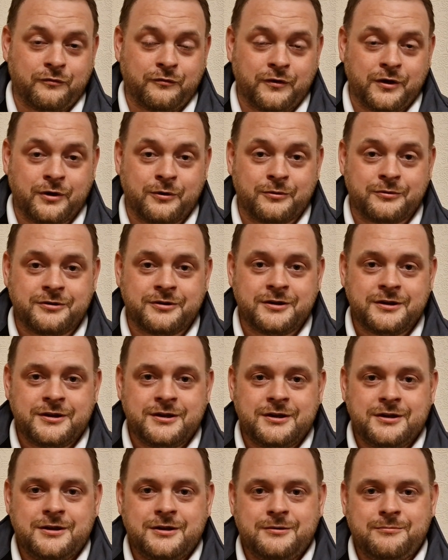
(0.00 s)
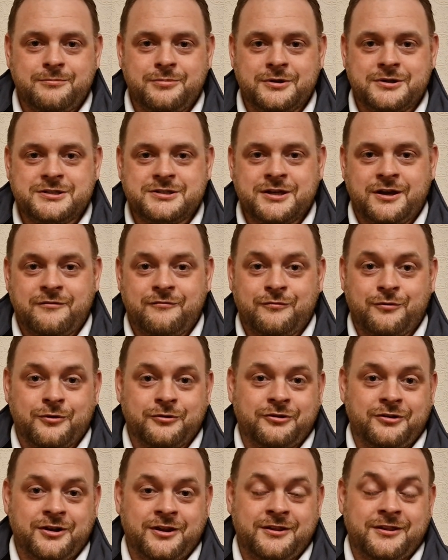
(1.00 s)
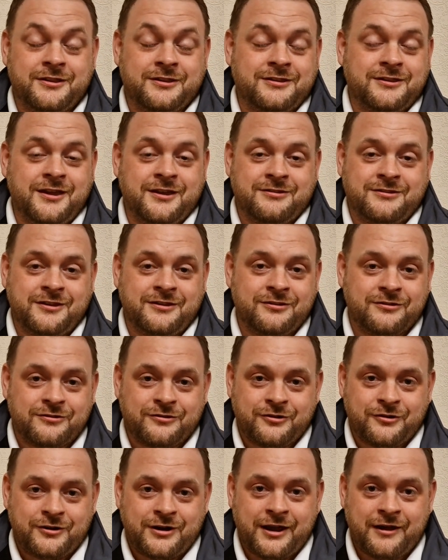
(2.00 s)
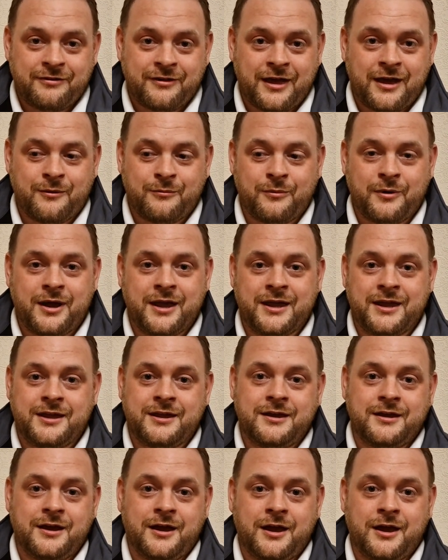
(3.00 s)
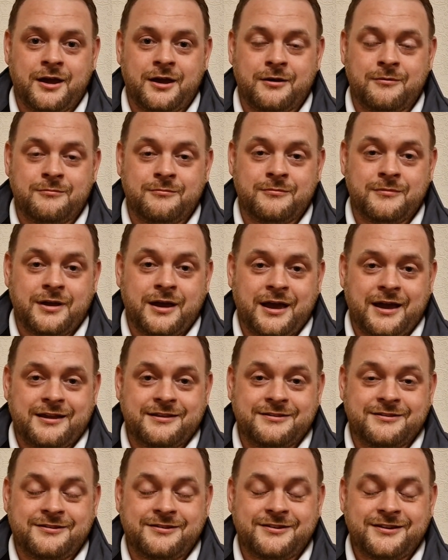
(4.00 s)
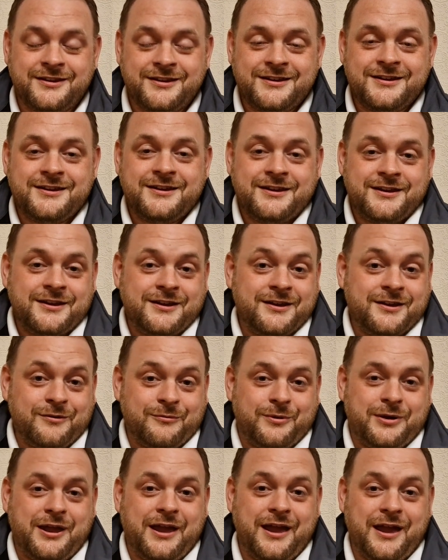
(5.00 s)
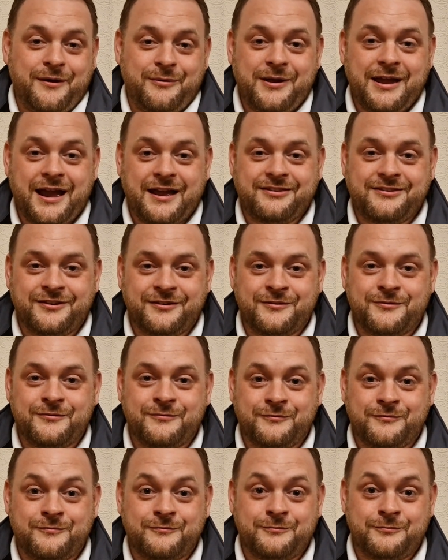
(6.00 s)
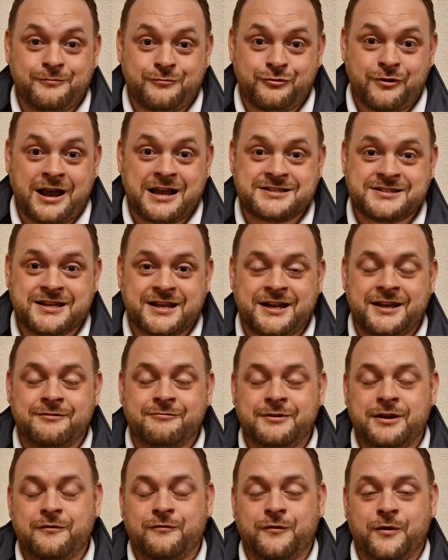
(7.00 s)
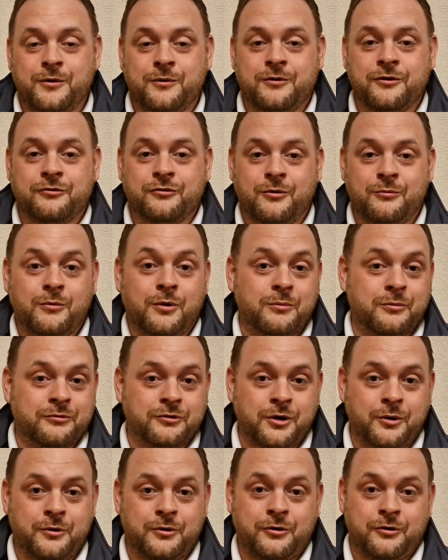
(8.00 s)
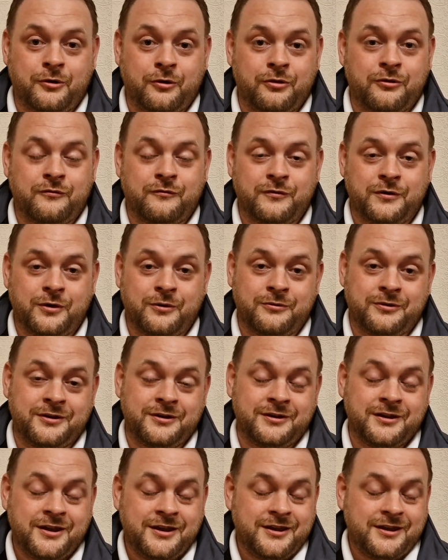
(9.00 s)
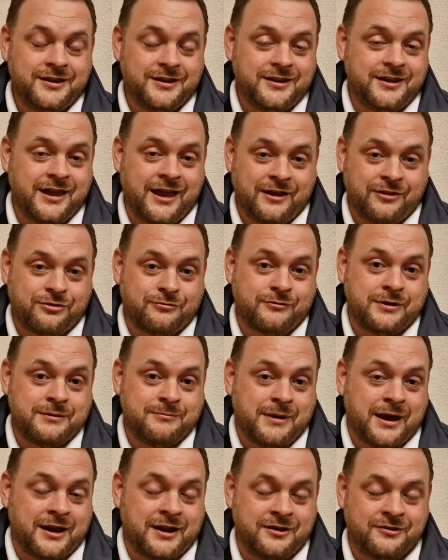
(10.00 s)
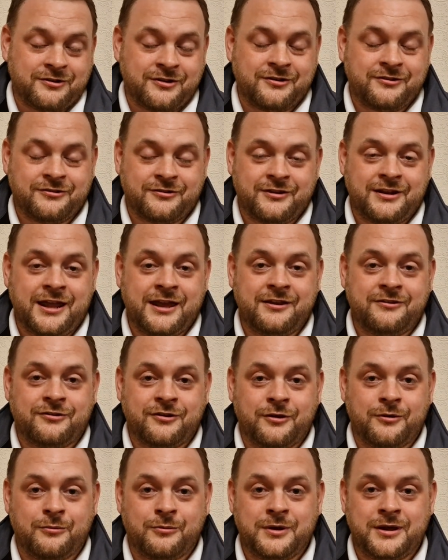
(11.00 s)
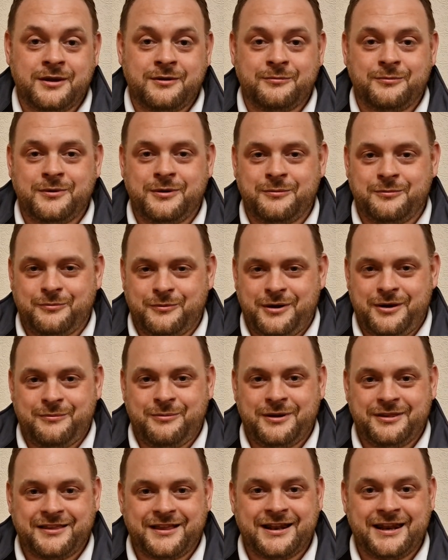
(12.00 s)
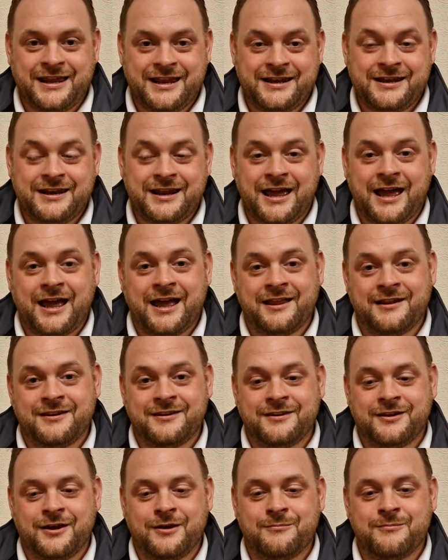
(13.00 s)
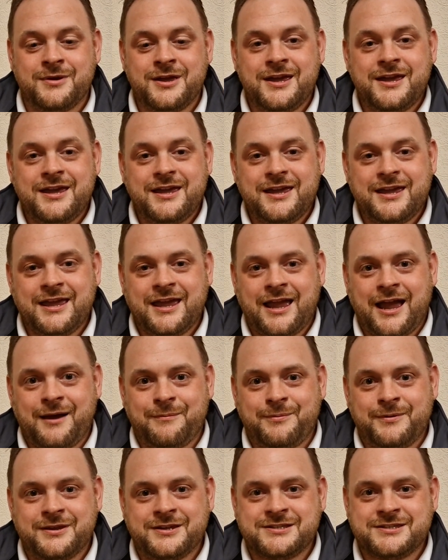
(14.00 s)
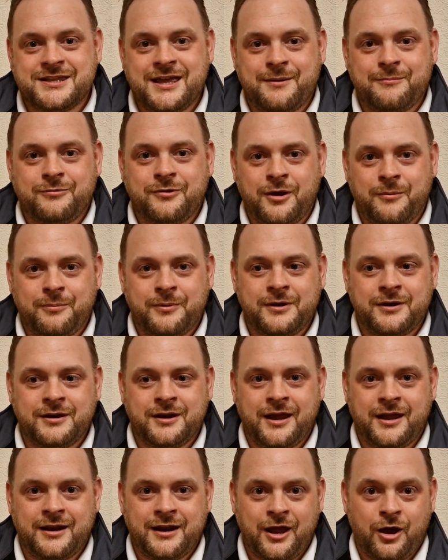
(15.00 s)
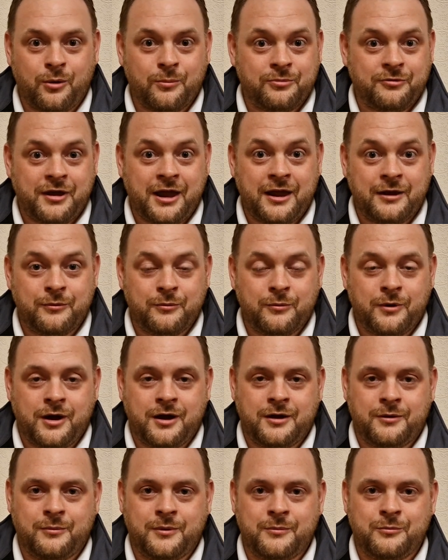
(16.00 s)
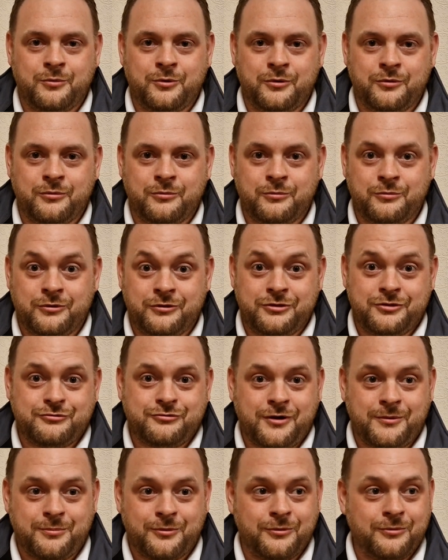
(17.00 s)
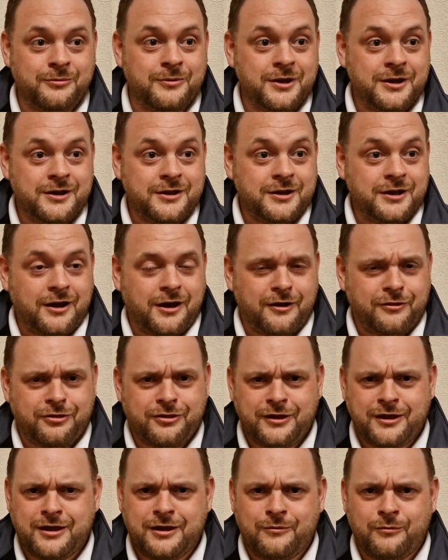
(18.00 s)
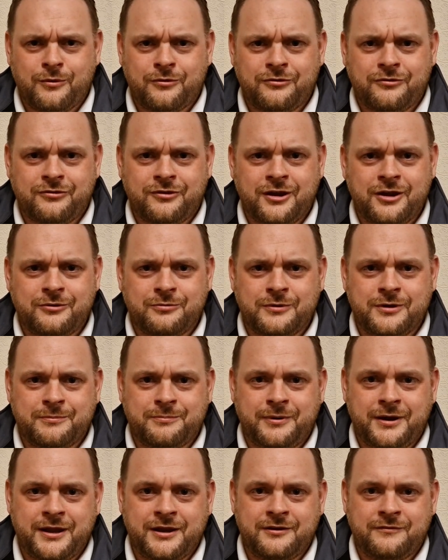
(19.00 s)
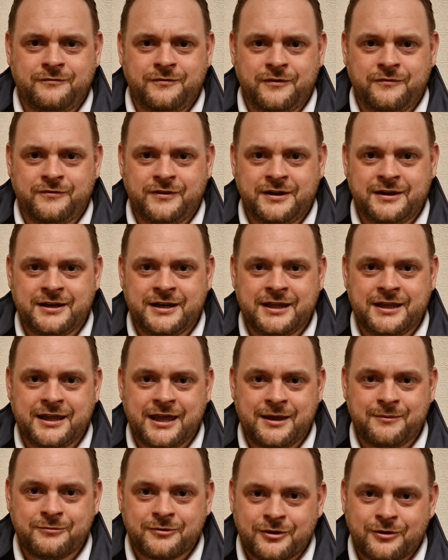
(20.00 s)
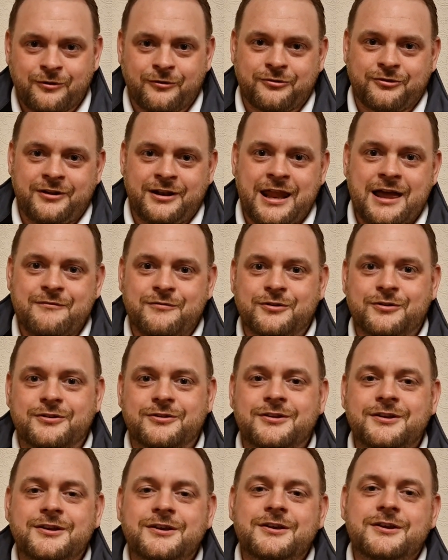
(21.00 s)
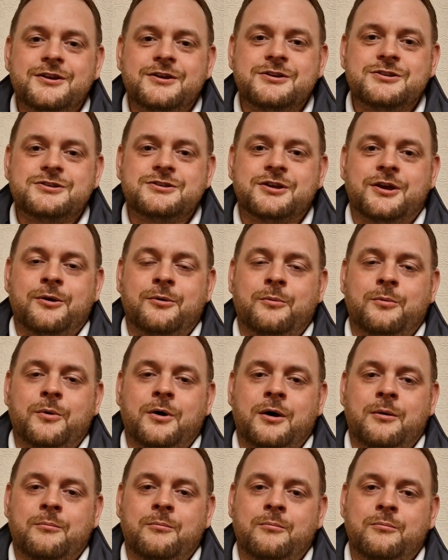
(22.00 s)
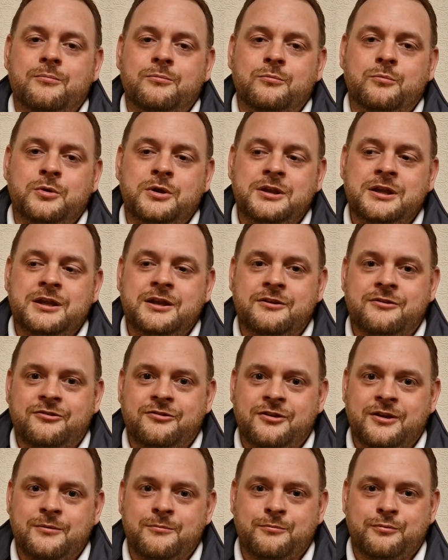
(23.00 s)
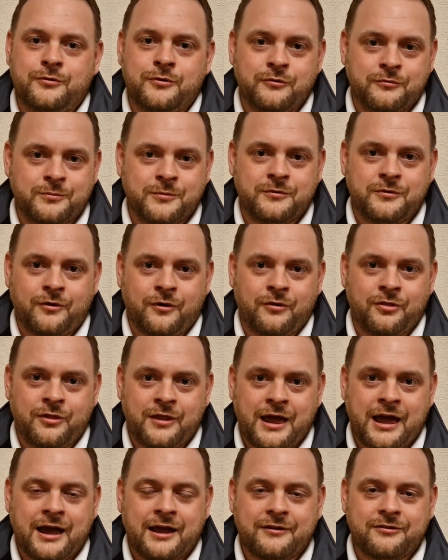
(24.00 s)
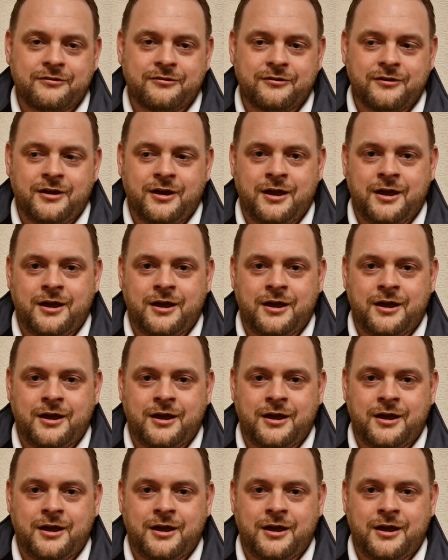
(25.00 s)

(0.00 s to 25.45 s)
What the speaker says: the field, but unfortunately it didn't turn out that way, and we had to drastically refocus on what was going on the field. And 3 managers later we were with Glyn, and he happily stepped up and helped out when we were in the trouble. I think at one stage we'd played 15 league games and lost 11. So we needed to see improvement on that,